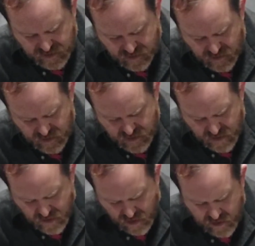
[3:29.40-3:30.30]
you're
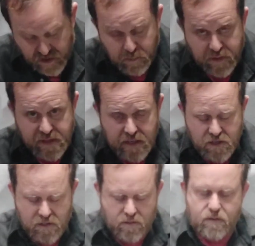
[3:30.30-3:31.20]
100%
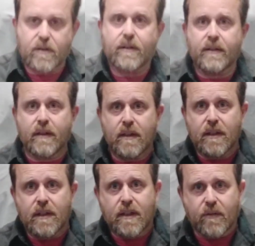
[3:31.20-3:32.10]
certain
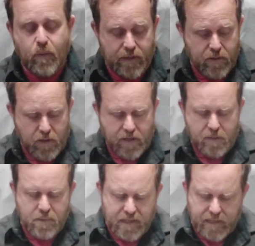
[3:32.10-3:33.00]
of where you're going to
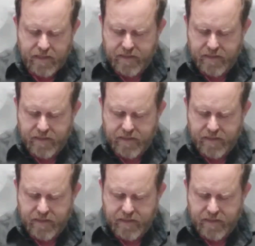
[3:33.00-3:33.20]
be,